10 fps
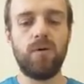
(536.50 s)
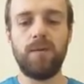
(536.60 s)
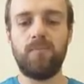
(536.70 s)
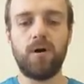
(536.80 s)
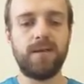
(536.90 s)

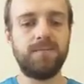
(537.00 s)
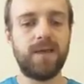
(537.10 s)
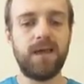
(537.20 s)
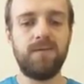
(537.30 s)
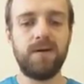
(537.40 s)
Only a boy
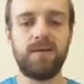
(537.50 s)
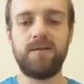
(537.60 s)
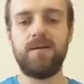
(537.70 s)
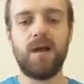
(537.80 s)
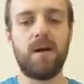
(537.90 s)
named
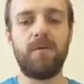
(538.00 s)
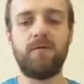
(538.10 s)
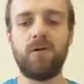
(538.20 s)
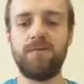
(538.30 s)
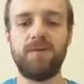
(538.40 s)
David, the armour
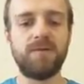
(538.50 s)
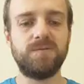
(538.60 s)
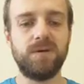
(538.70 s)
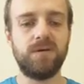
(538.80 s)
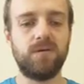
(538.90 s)
of God
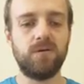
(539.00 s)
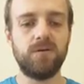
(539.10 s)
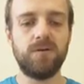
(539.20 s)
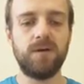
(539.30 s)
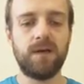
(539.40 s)
fits me
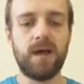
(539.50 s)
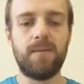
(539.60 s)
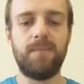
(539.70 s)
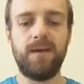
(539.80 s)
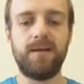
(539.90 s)
good,
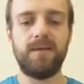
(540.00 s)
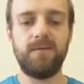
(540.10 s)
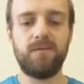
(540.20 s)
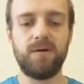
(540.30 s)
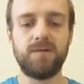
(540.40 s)
and make a
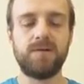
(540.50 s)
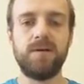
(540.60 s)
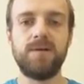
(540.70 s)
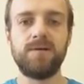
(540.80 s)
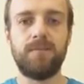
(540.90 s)
difference.
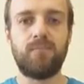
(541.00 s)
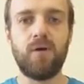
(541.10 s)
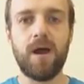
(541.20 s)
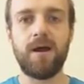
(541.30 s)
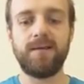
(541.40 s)
Some
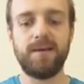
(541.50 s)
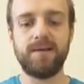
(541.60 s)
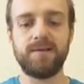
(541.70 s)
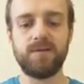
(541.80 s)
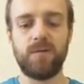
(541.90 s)
prayer
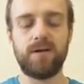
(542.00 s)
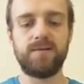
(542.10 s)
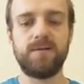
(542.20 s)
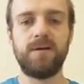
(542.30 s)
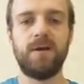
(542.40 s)
ideas, as well
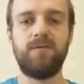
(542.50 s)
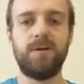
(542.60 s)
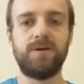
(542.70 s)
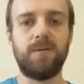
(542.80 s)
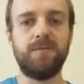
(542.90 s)
as
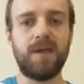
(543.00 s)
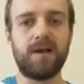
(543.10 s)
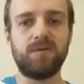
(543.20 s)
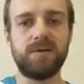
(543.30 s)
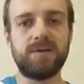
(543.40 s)
information about
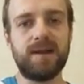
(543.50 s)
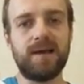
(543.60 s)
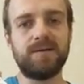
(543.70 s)
next week's